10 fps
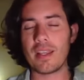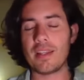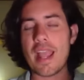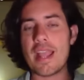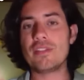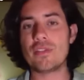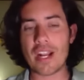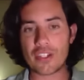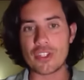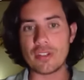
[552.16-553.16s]
in
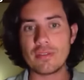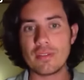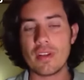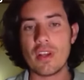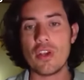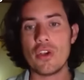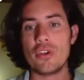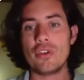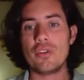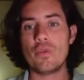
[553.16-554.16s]
interaction
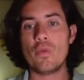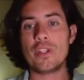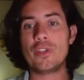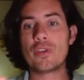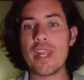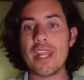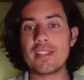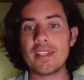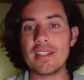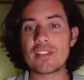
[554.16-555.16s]
what you
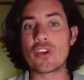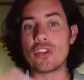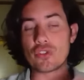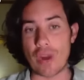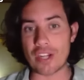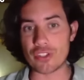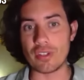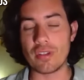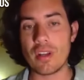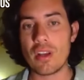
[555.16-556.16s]
create is
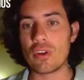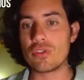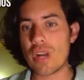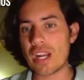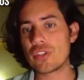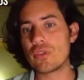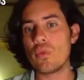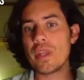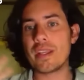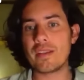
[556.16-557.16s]
contraction contraction
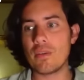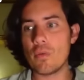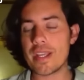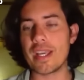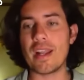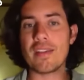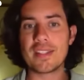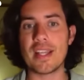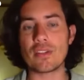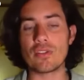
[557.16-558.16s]
we we can
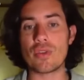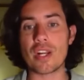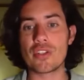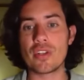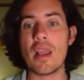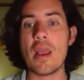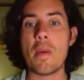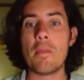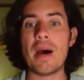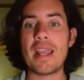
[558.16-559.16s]
understand contraction
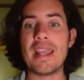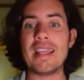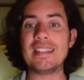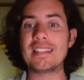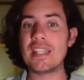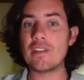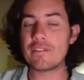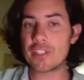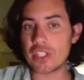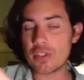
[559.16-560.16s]
by instead of
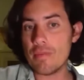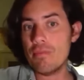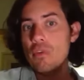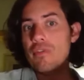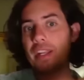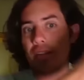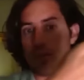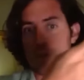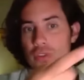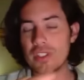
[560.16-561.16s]
just moving
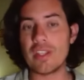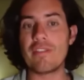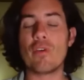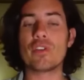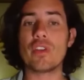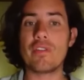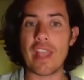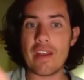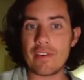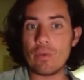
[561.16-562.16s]
using the force of
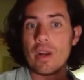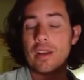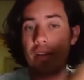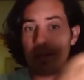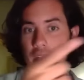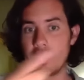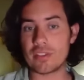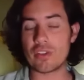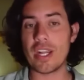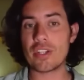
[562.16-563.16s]
everyone in this
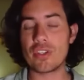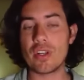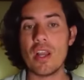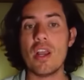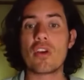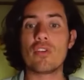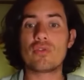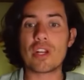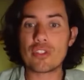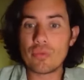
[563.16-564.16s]
connection
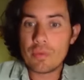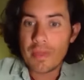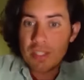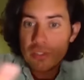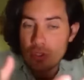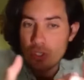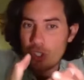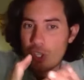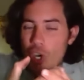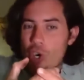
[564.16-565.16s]
contraction would be to
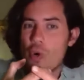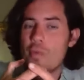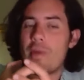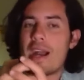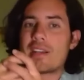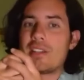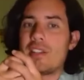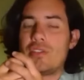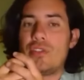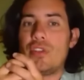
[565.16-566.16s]
go back
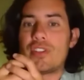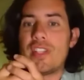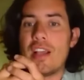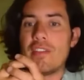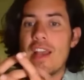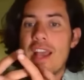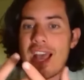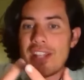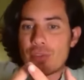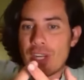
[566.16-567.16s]
to yourself
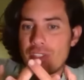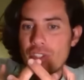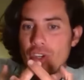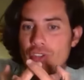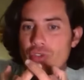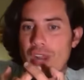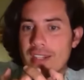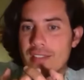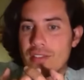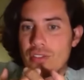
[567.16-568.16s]
and try to
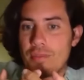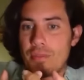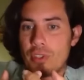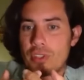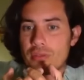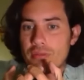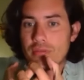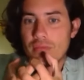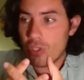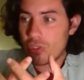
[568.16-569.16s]
contract to put
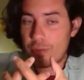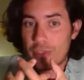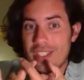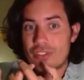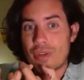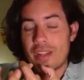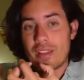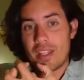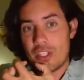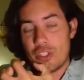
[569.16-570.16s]
to put the strength
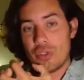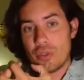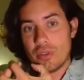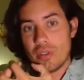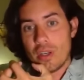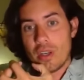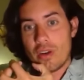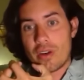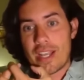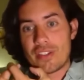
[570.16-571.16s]
in you
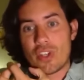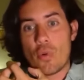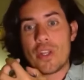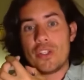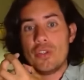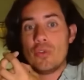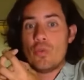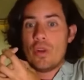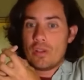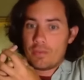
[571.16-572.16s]
okay so when you
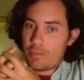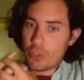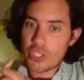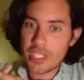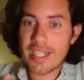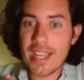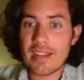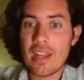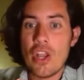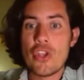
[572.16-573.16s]
will push it
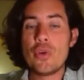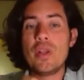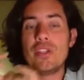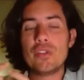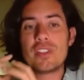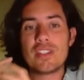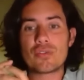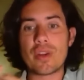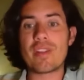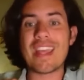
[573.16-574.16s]
again you will use this
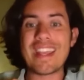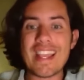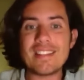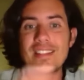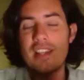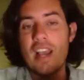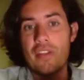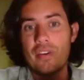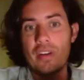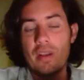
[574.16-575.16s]
strength against the
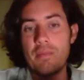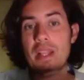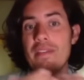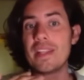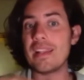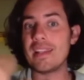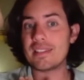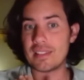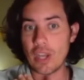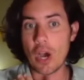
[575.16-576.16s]
other believing that
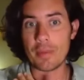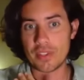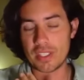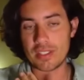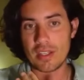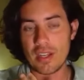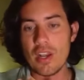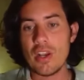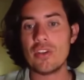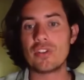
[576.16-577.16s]
it's the opposite
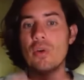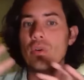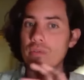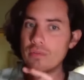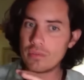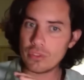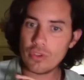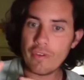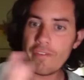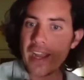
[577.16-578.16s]
so
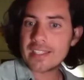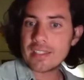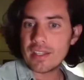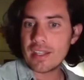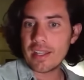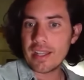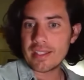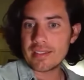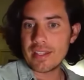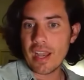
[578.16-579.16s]
you fight
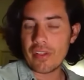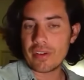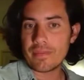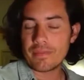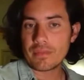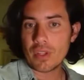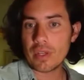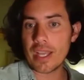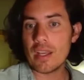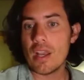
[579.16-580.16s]
against the other
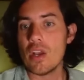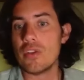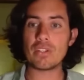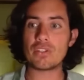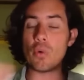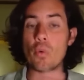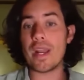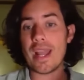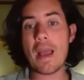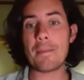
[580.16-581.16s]
okay so
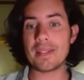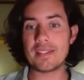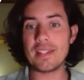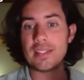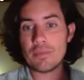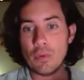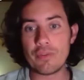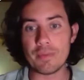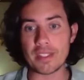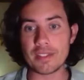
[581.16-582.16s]
what happens in this
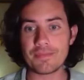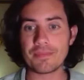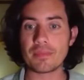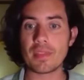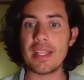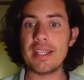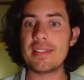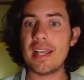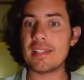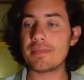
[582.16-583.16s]
movement is
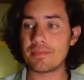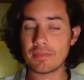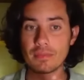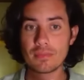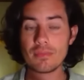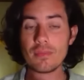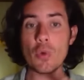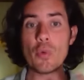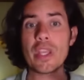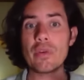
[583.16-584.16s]
that
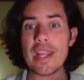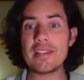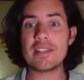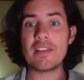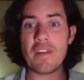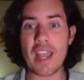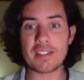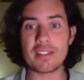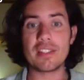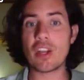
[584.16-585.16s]
we create the
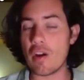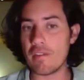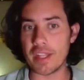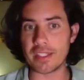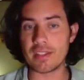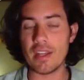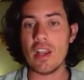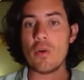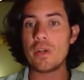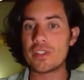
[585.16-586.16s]
fight the conflict
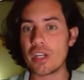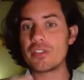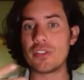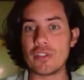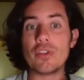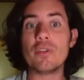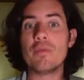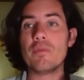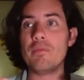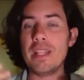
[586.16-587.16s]
we start to
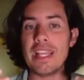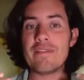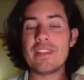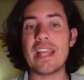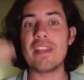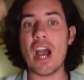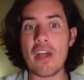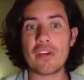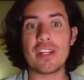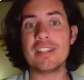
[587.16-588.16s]
believe that the
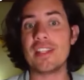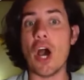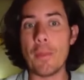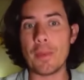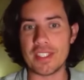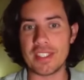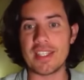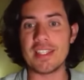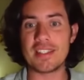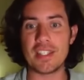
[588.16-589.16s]
other is the opposite
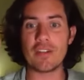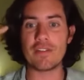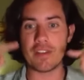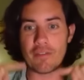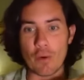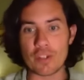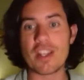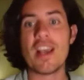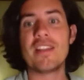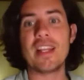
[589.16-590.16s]
instead of the force
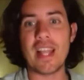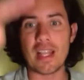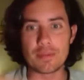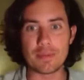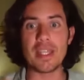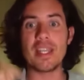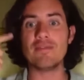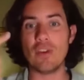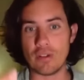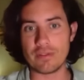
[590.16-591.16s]
that helps me
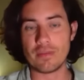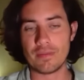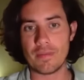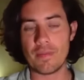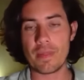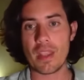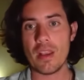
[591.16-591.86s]
evolve hmm?